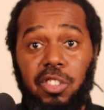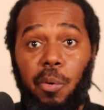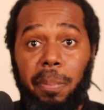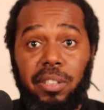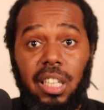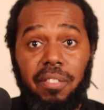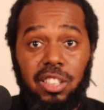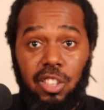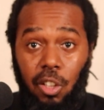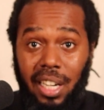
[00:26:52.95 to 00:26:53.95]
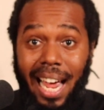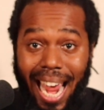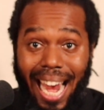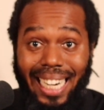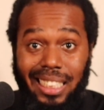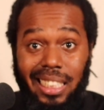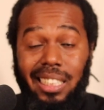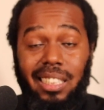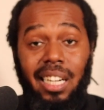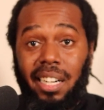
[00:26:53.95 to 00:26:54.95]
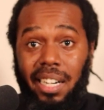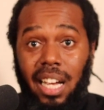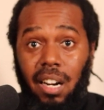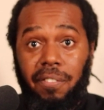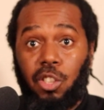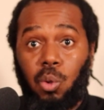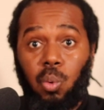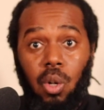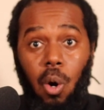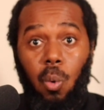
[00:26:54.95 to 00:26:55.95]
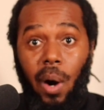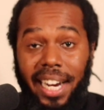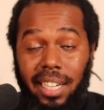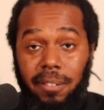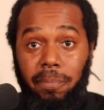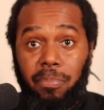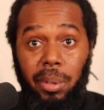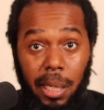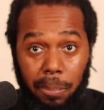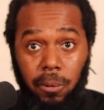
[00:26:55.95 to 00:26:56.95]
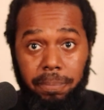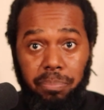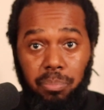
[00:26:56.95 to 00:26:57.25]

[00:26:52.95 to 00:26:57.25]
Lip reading: Are we perceiving ourselves as these negative, do no right people?